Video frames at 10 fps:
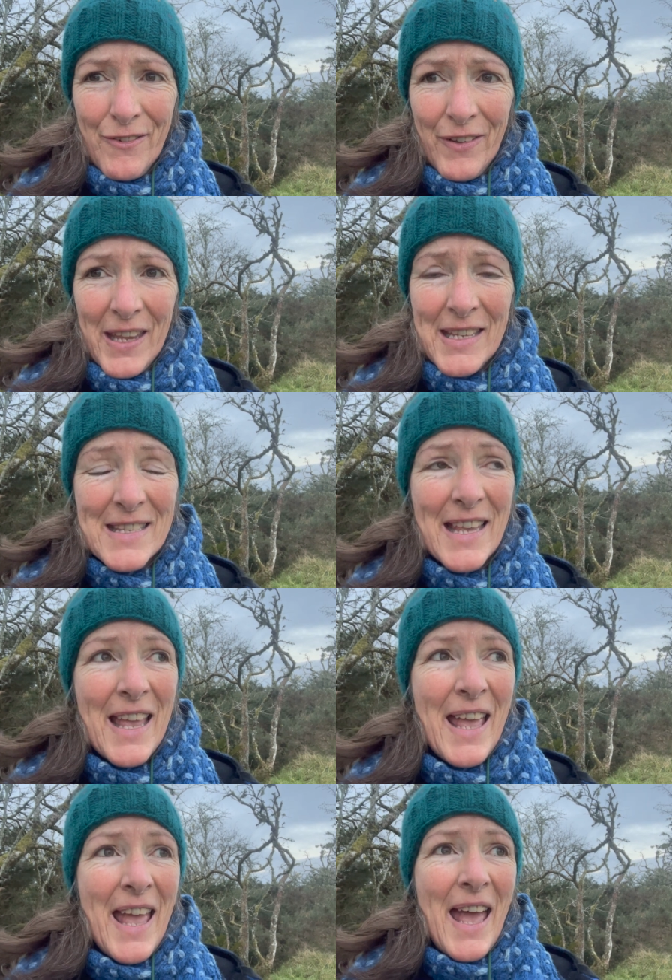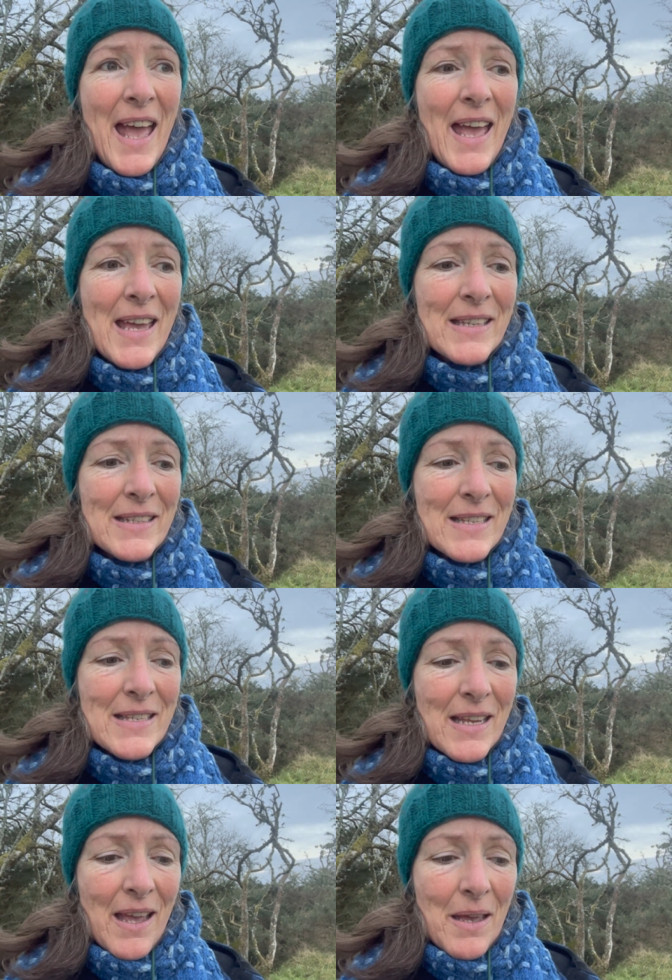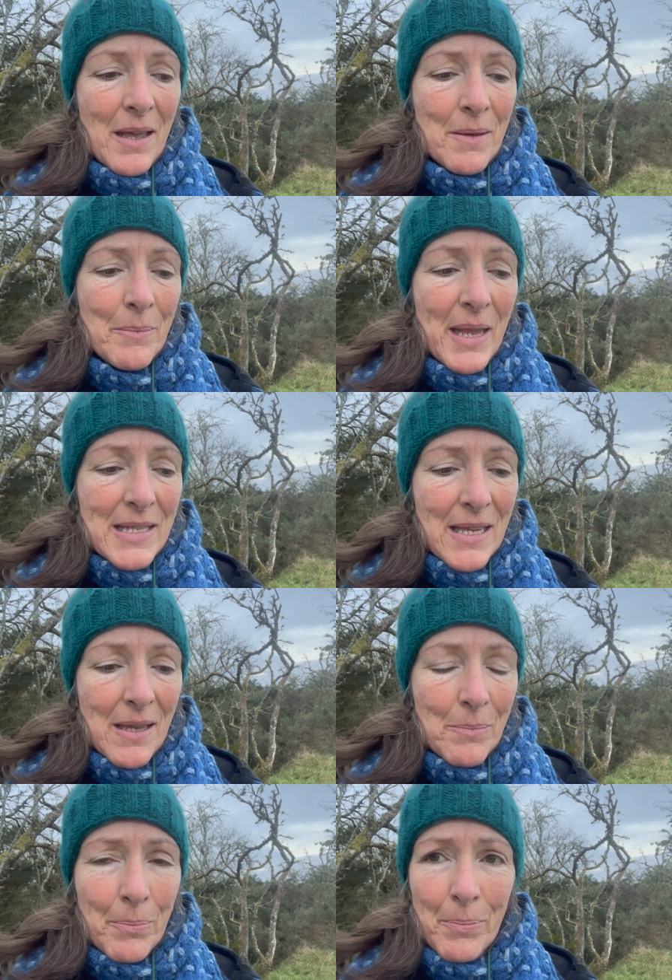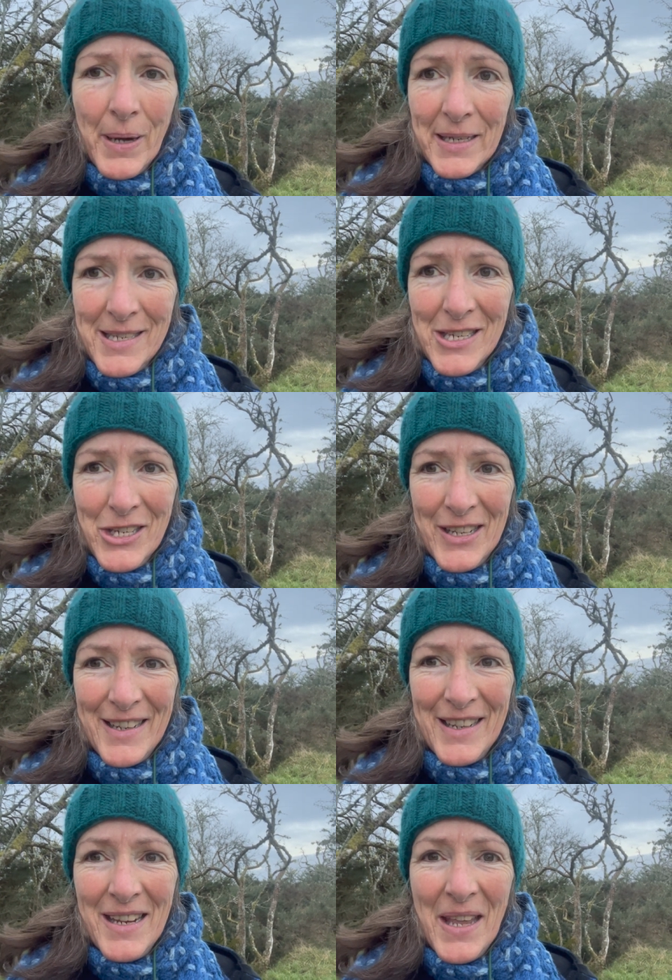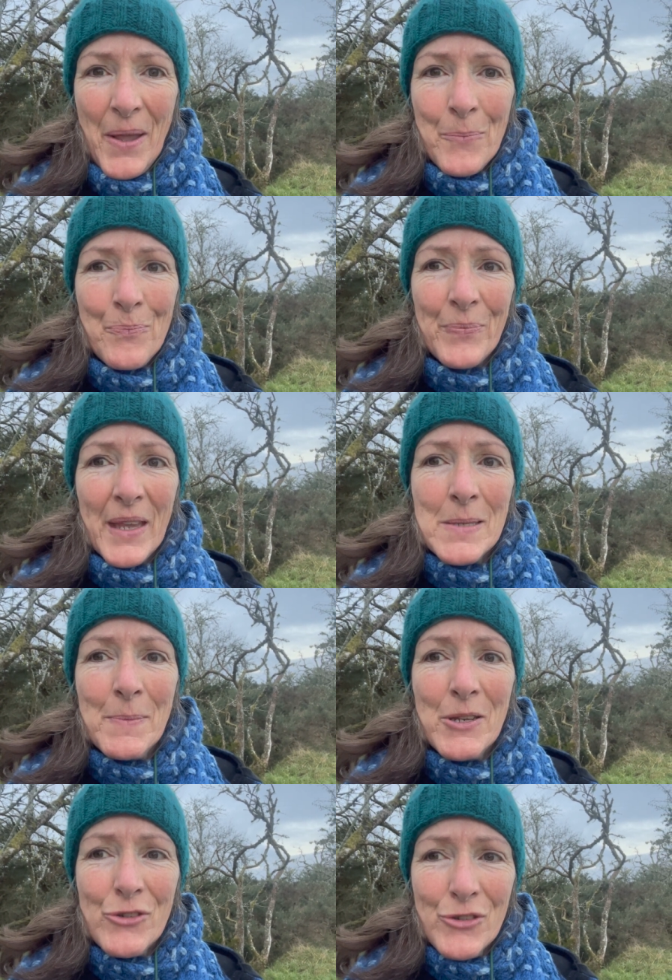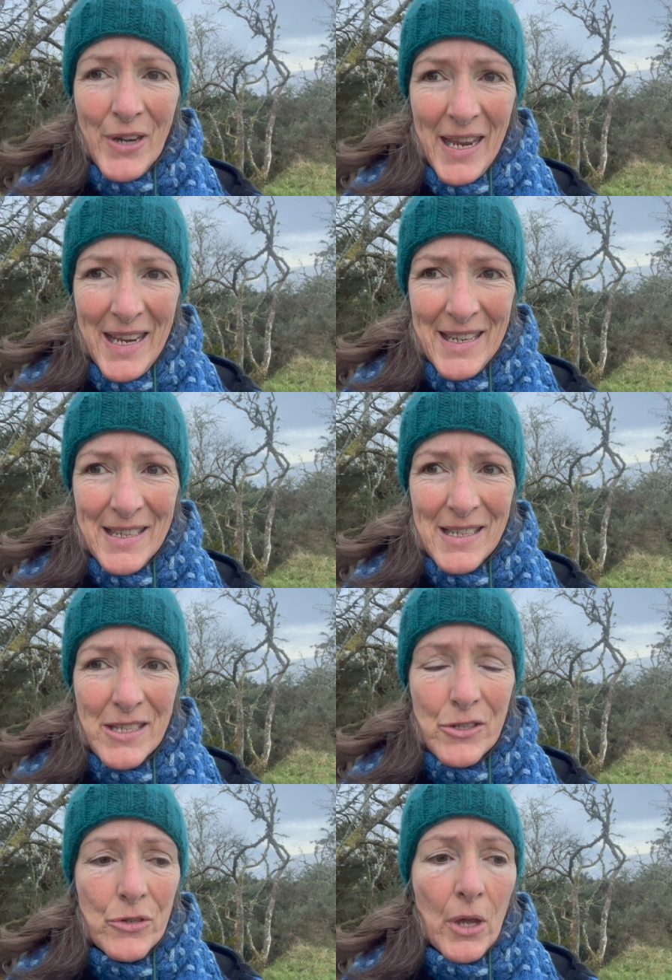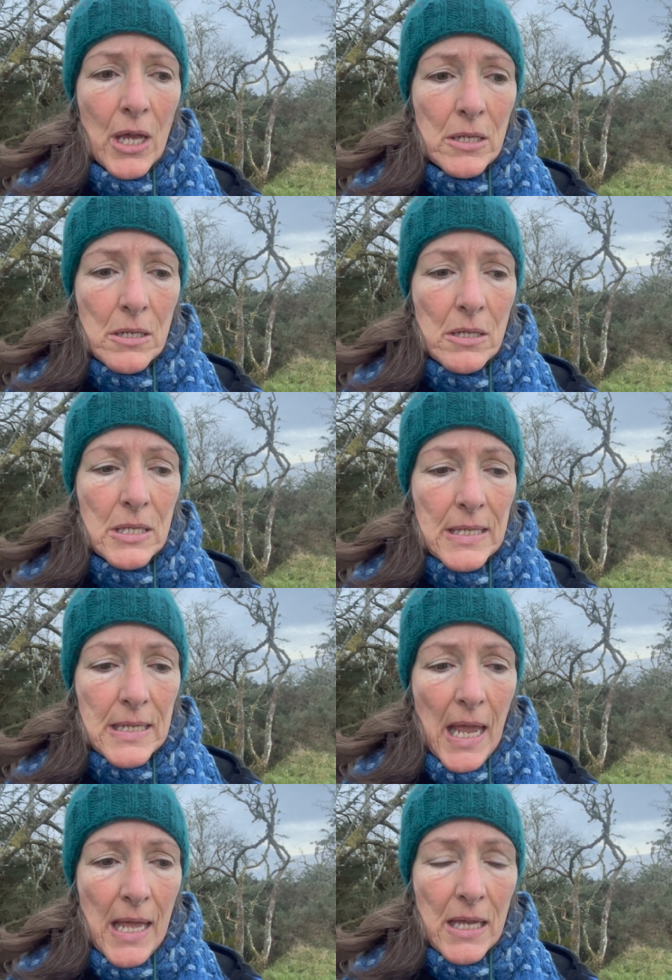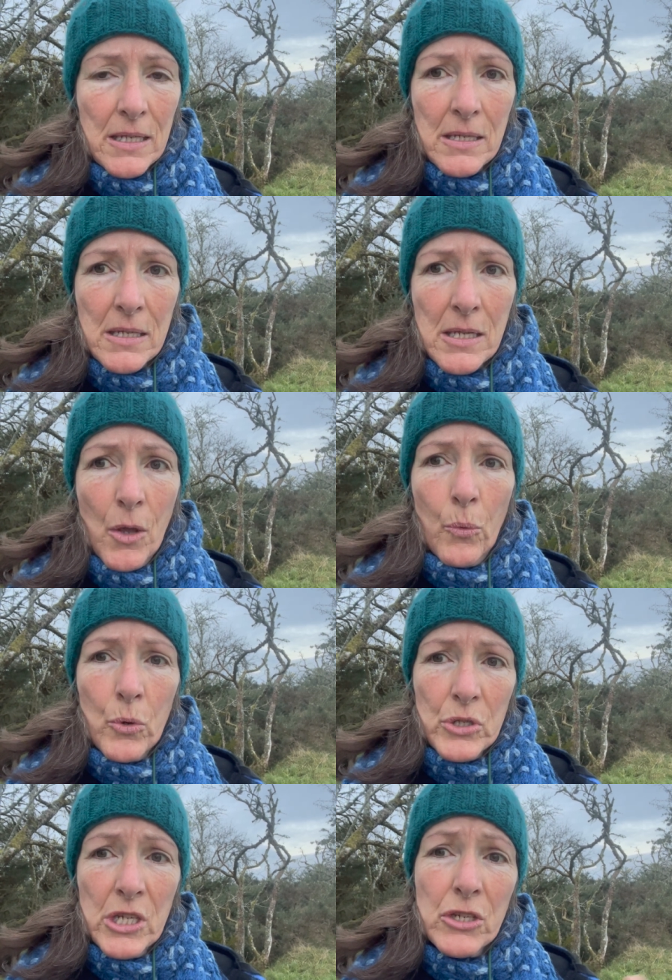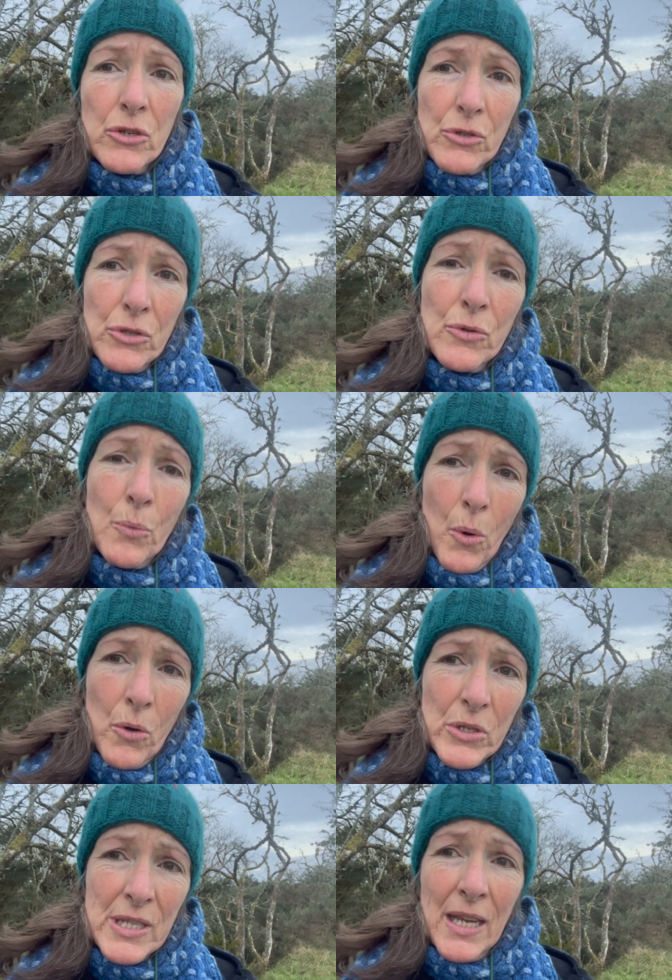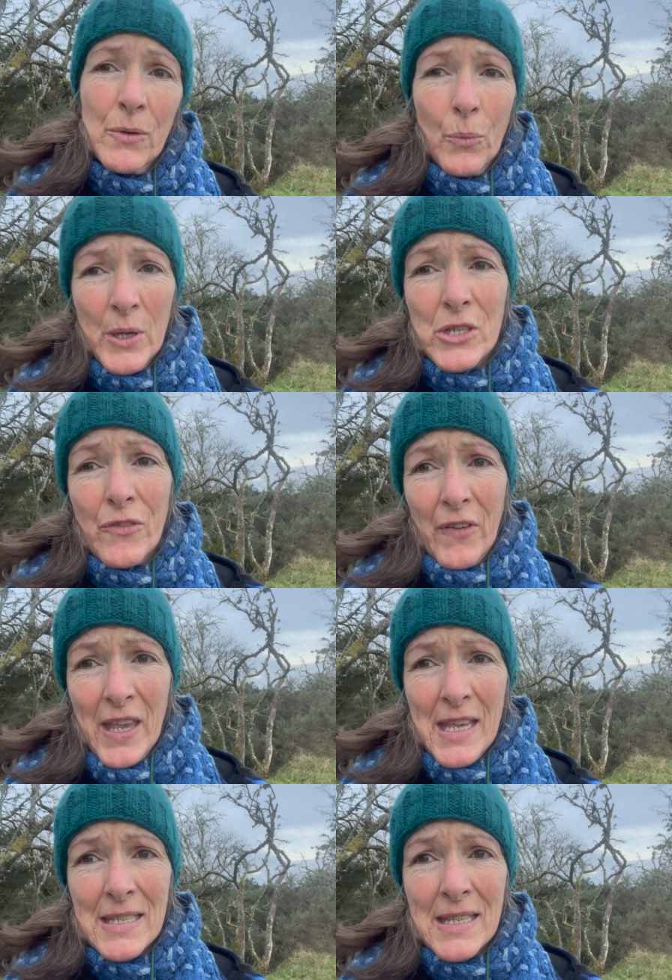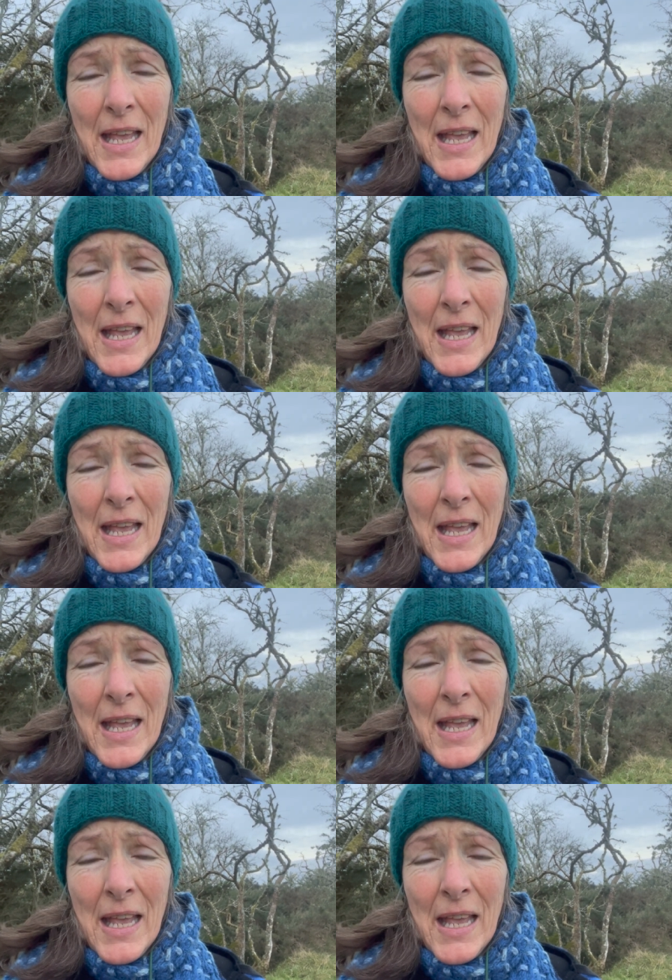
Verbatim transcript: phase. And a meta practitioner has been trained to understand what tissues do what in which phase